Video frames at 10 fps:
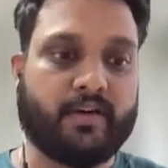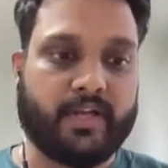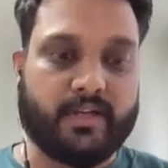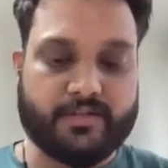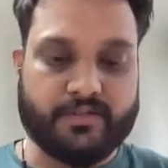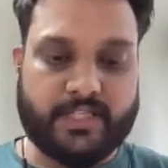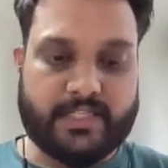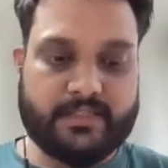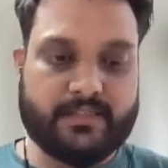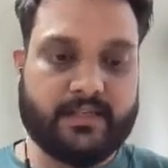okay, so
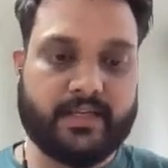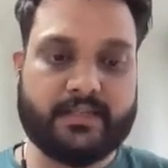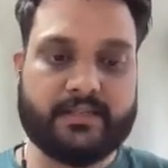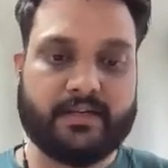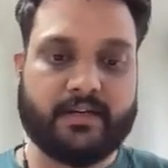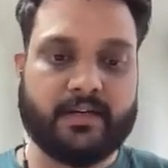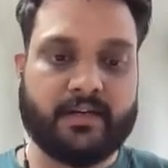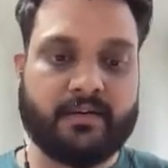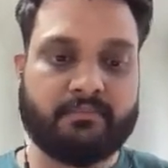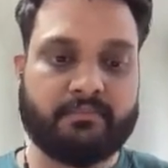this is
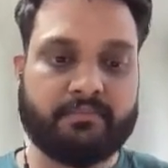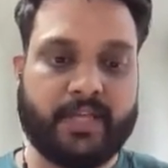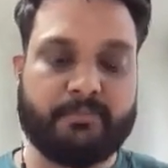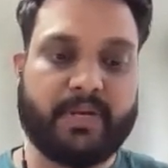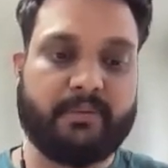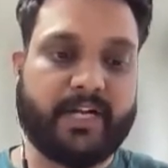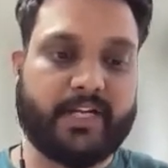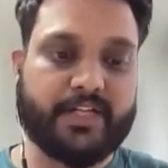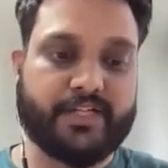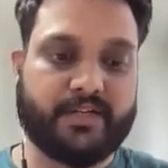the
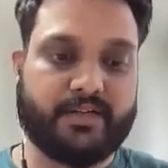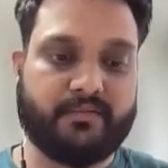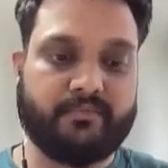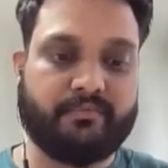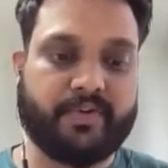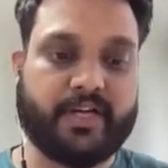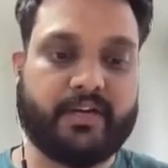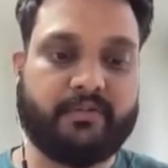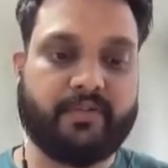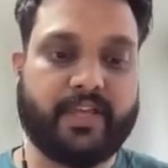implementation
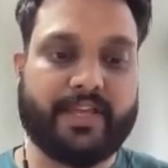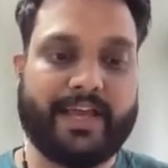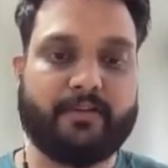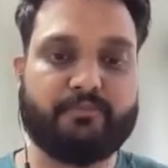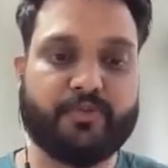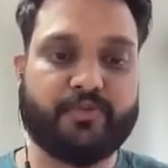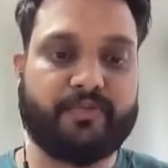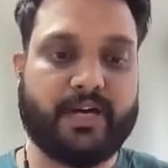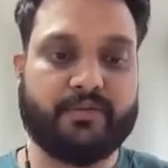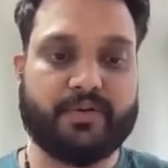where we have
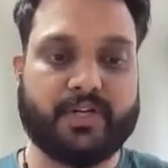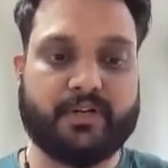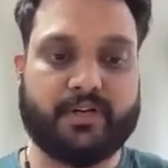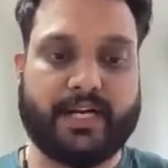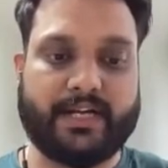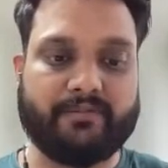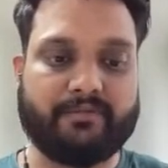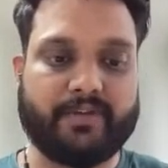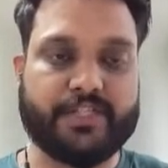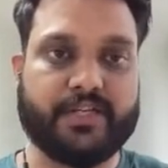moved out data
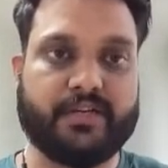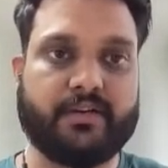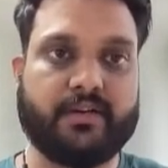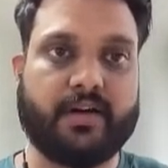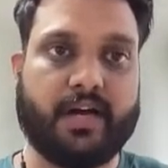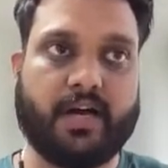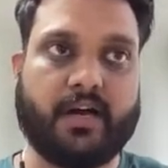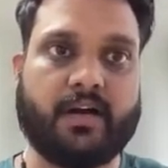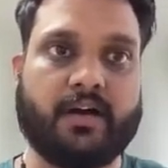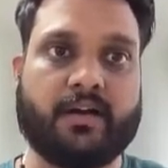fetching
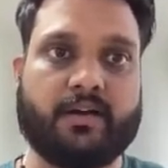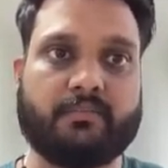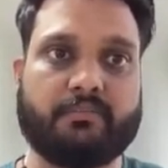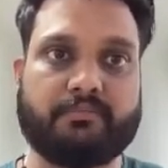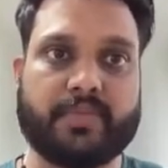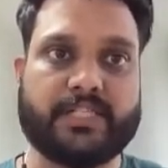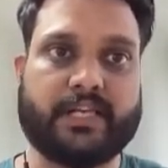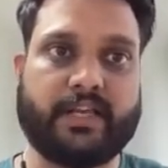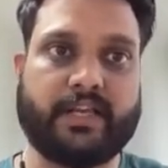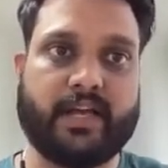
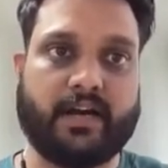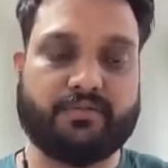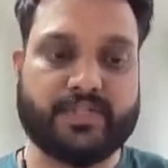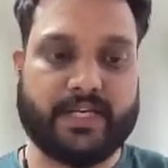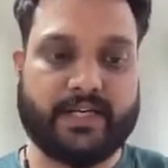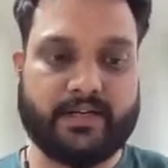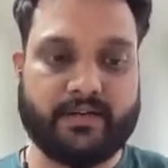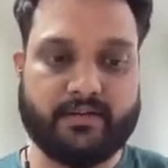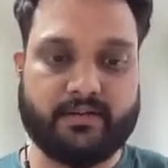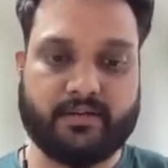basically
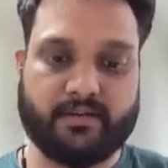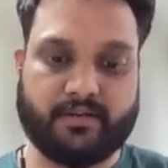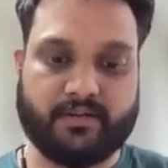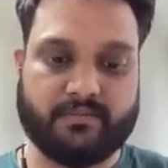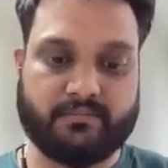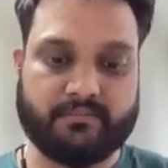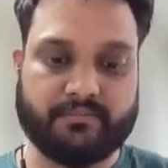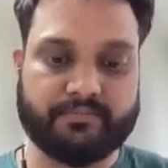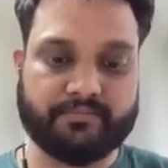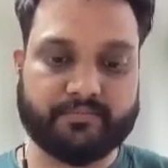outside um,